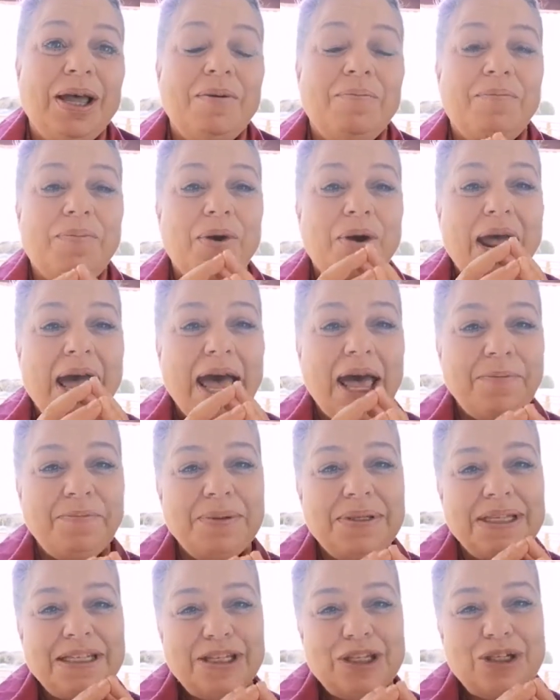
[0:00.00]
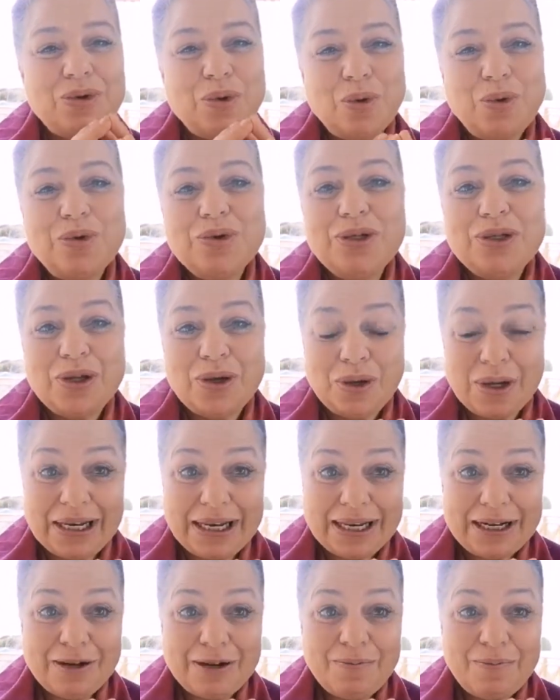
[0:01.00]
Perhaps it's also a
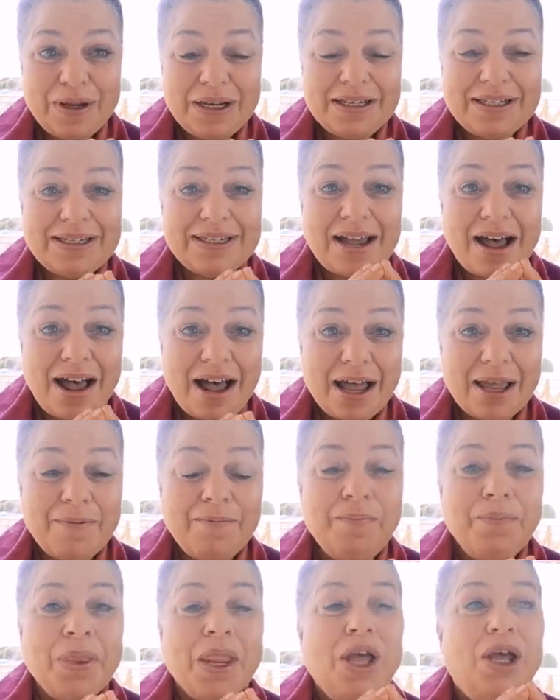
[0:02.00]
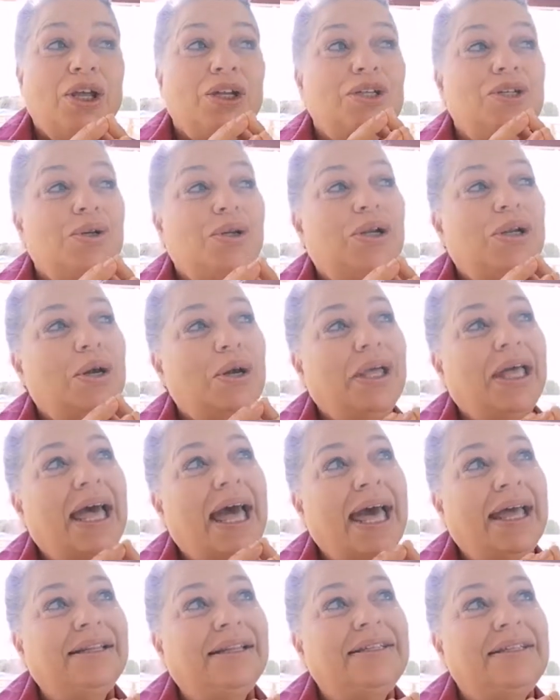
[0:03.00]
little bit time to look
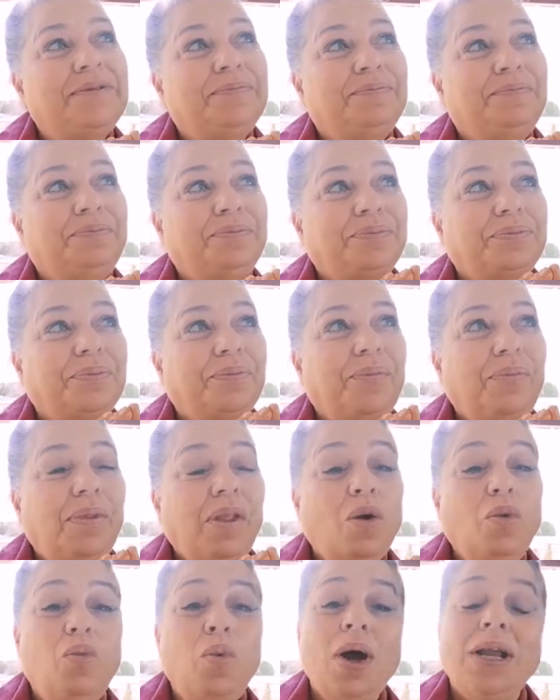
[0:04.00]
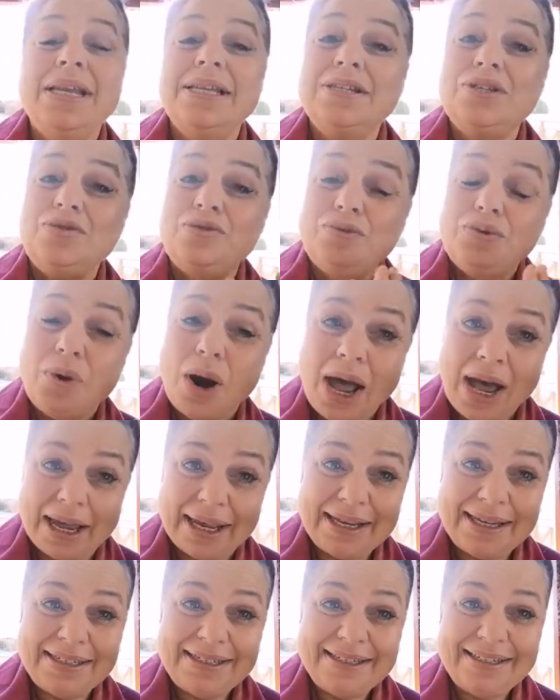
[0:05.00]
at what is
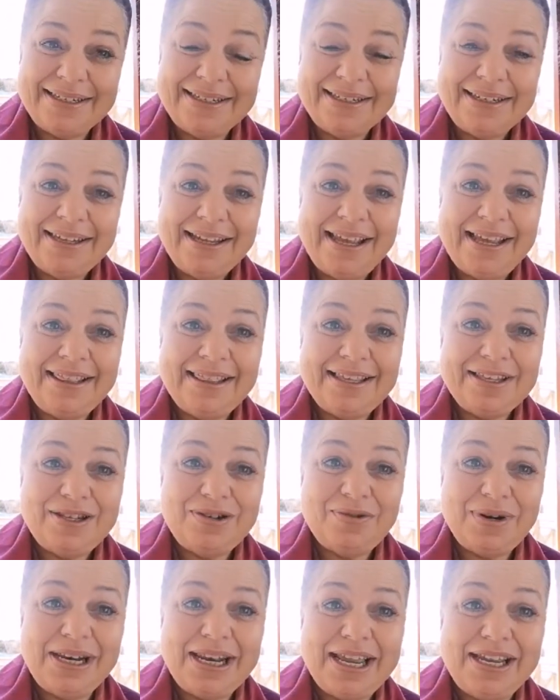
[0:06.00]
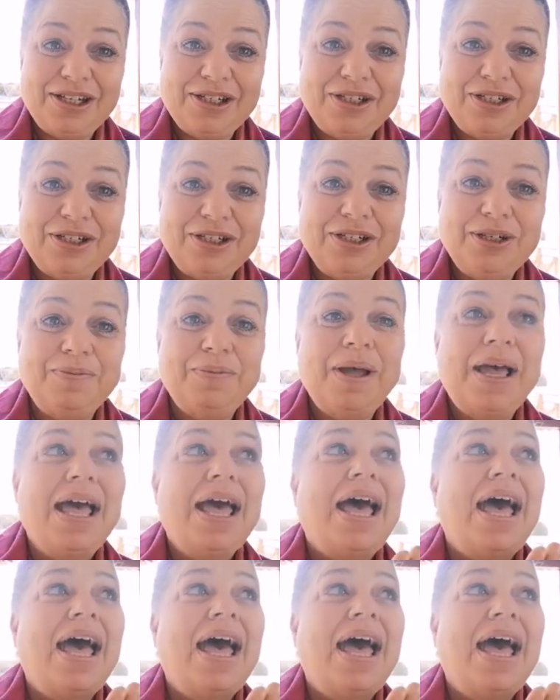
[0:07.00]
right in this relationship?